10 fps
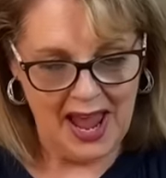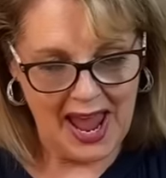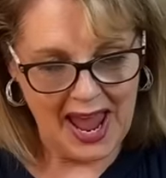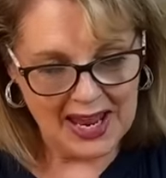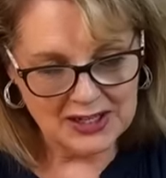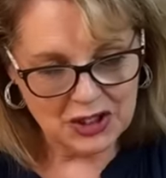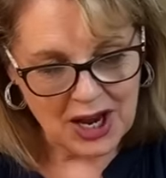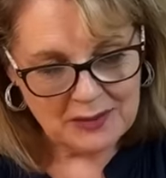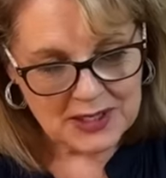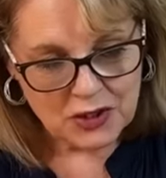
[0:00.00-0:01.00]
and
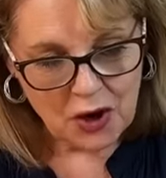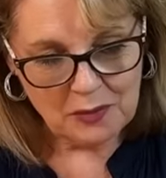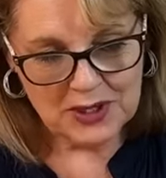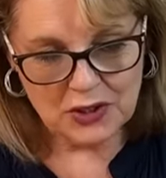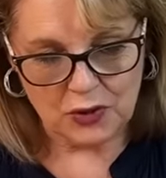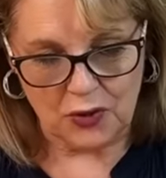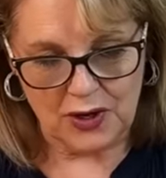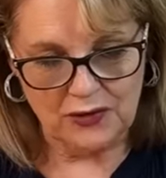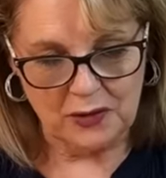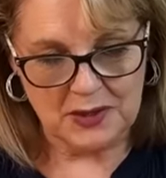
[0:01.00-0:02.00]
James had told me a
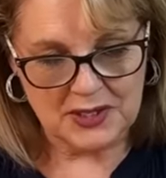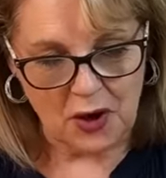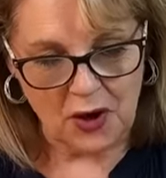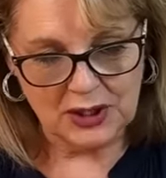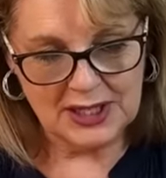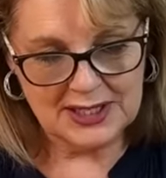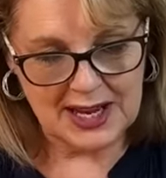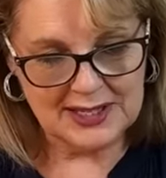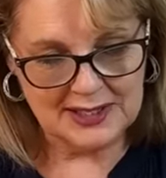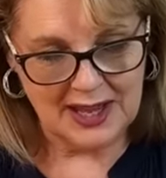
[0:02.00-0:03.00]
story from his early
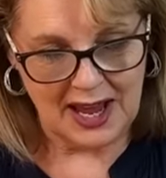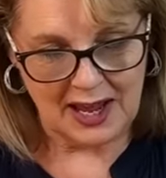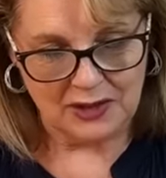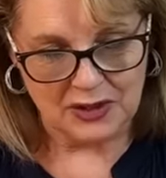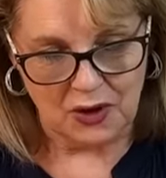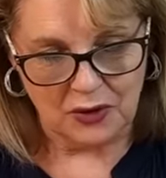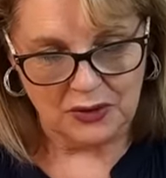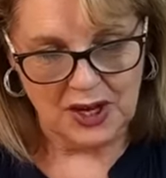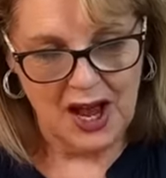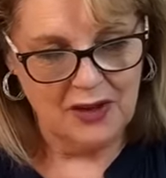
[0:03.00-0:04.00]
days in the
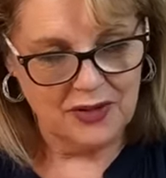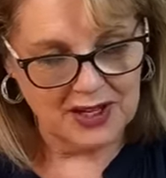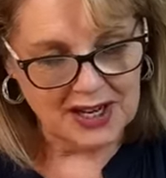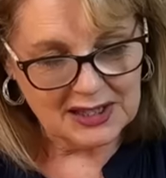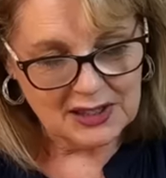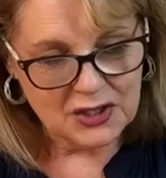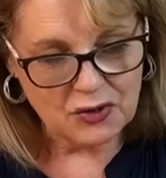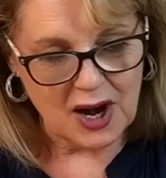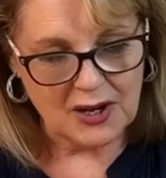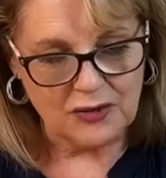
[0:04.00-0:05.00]
household that
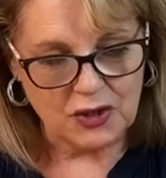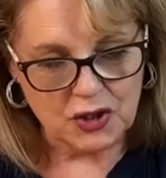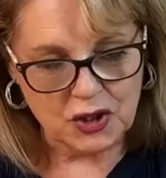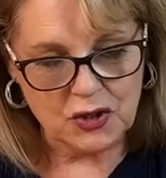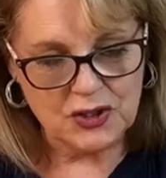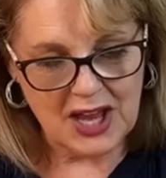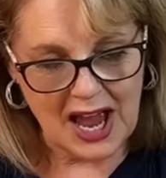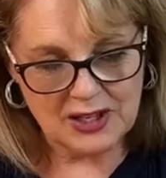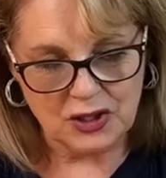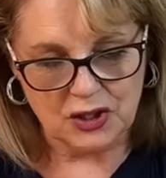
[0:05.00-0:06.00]
illustrated the Duke's
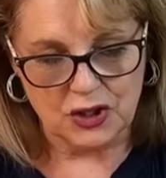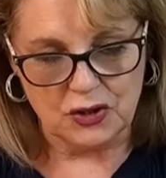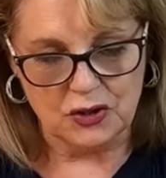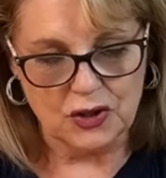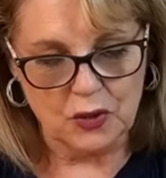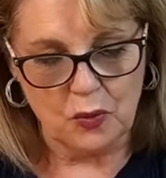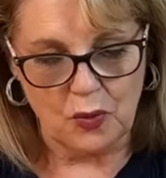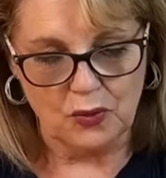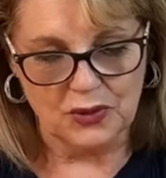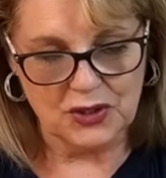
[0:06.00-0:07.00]
attitude
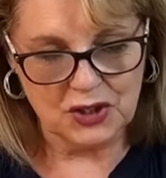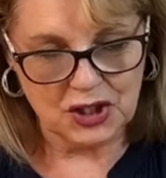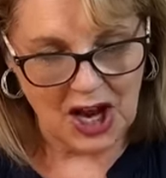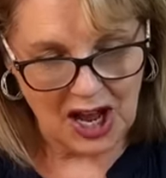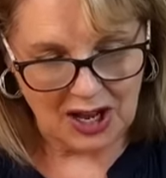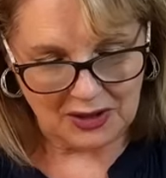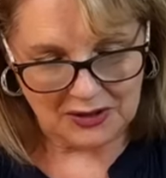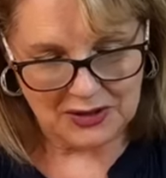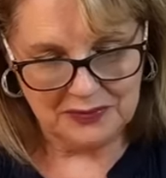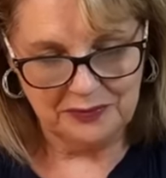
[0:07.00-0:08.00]
towards
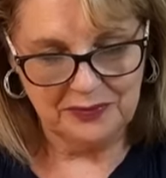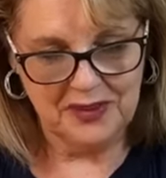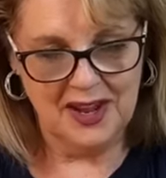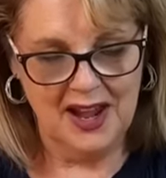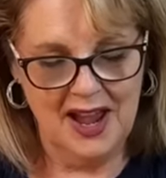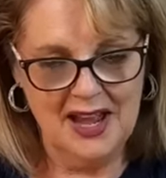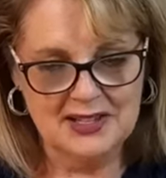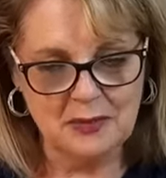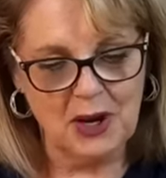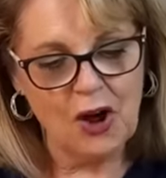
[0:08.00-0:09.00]
Charles.
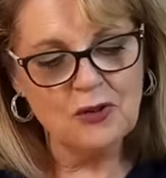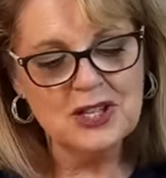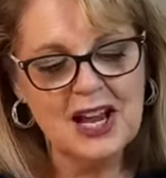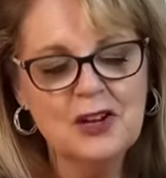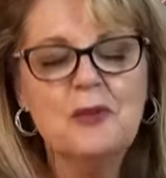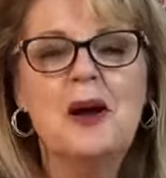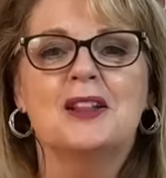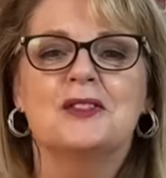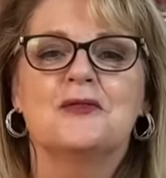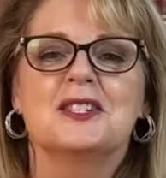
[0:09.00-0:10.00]
So, but I'll tell you
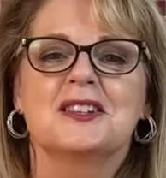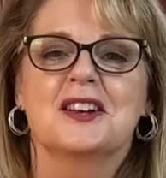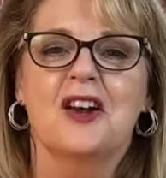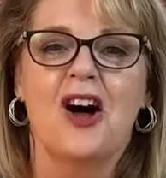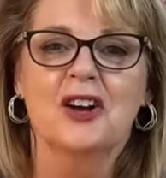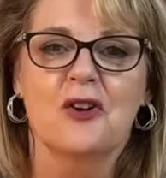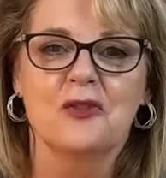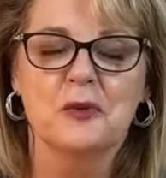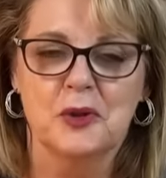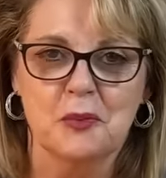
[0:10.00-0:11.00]
about the visit at
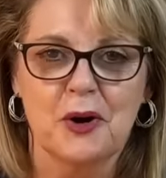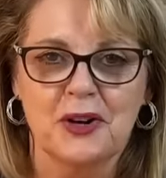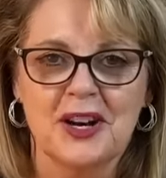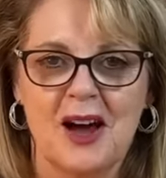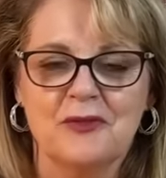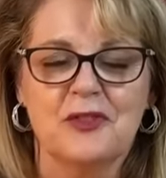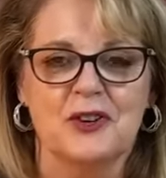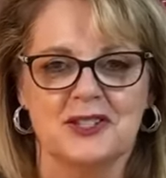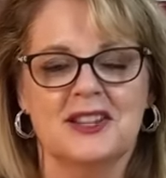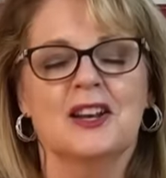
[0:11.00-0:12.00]
Highgrove with the broken arm
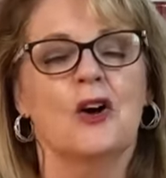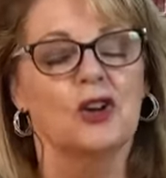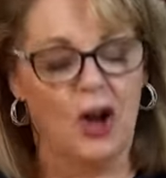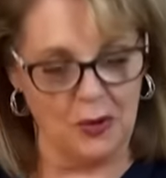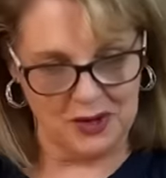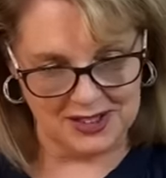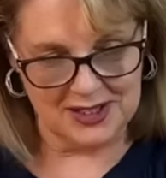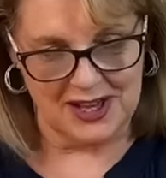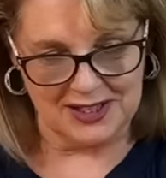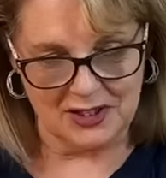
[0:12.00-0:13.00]
first, then I'll go
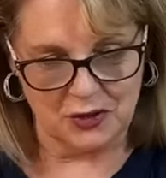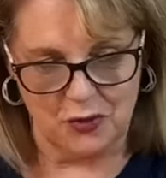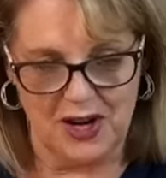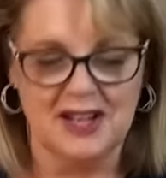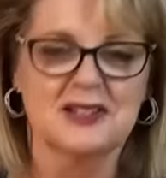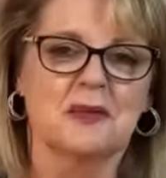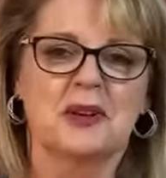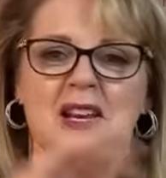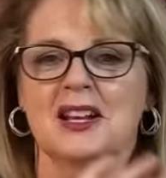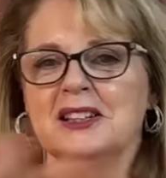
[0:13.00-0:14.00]
into that story because I'm
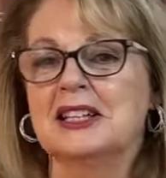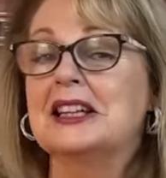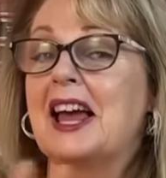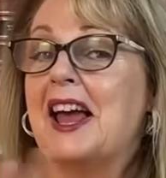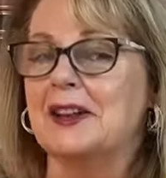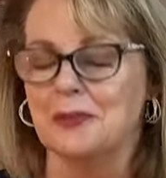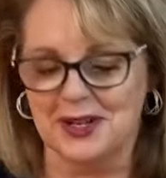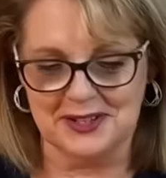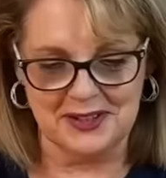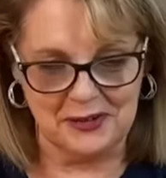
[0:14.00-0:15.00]
getting a little ahead of
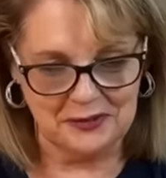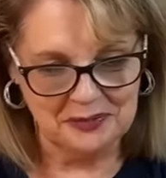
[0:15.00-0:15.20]
myself.